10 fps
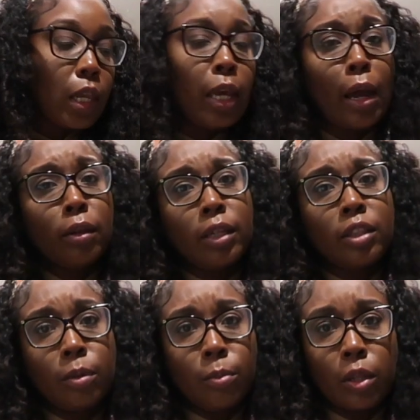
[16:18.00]
and I'll
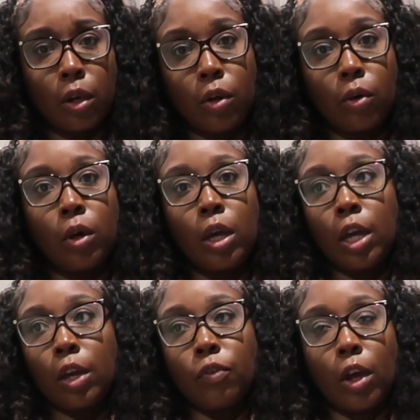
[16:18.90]
link them below
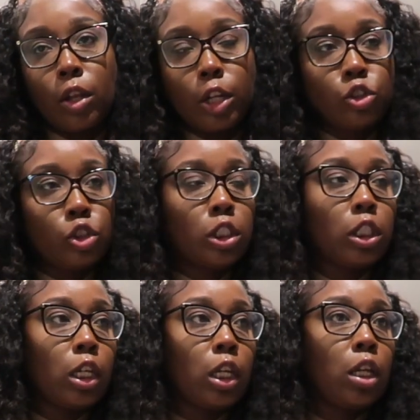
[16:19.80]
if y'all are
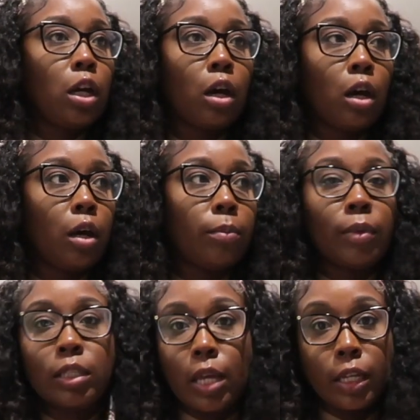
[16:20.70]
interested. Um,
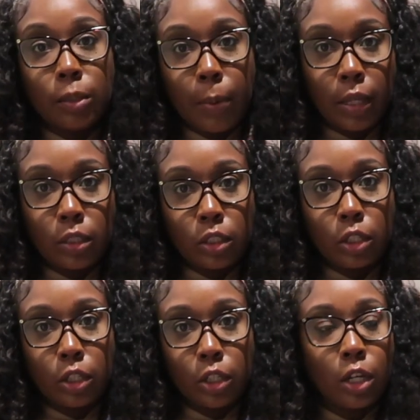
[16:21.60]
it's not
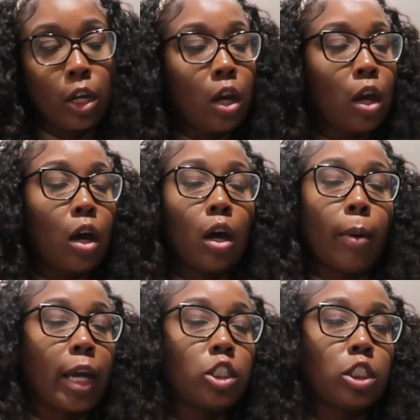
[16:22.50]
sponsored. Uh,
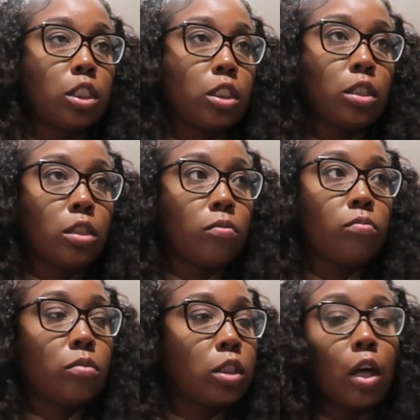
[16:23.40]
I just
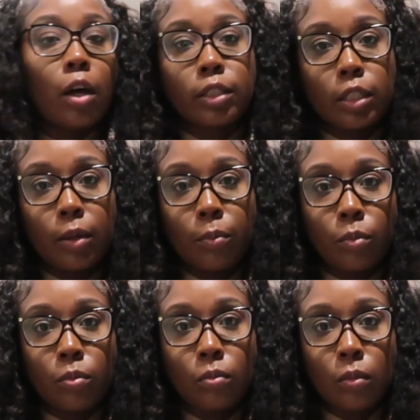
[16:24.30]
saw some
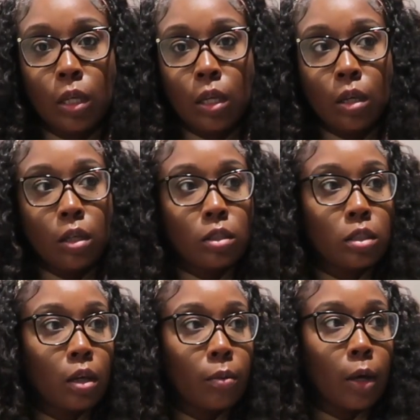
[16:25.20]

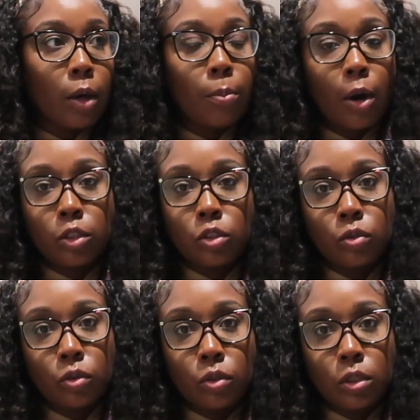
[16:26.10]
some um, bar
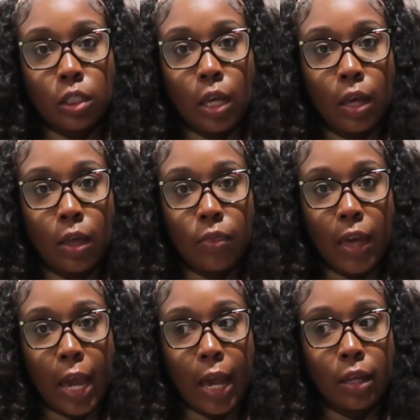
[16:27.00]
stools
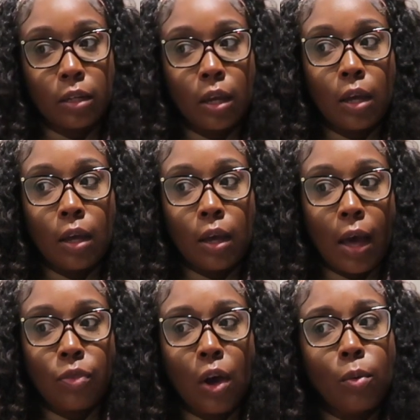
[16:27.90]
that
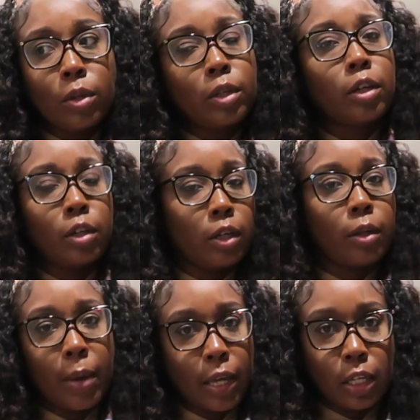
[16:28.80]
I thought would look good
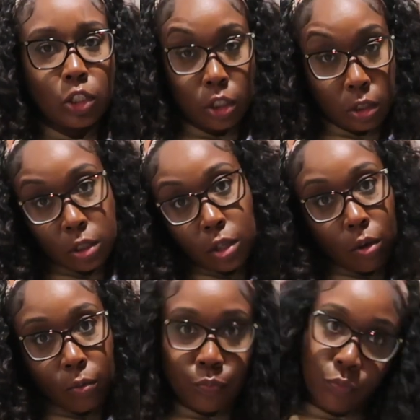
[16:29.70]
in my kitchen.
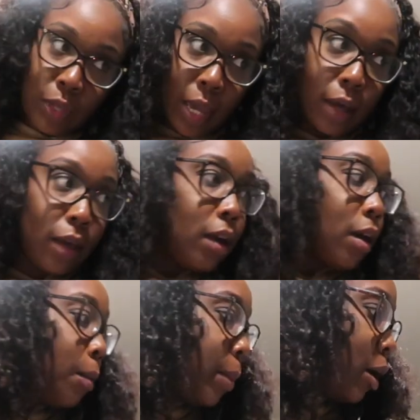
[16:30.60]
So yeah,
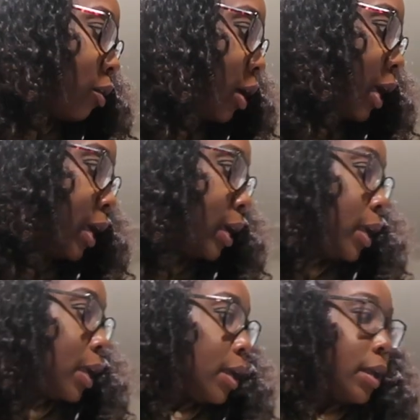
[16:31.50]
so I'll go ahead
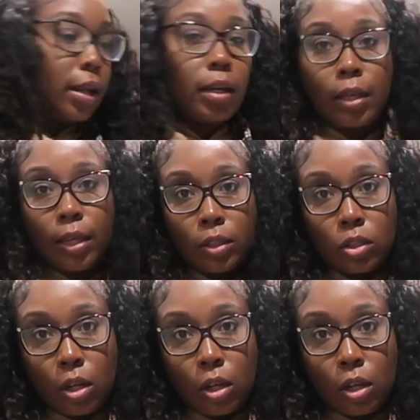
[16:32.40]
and get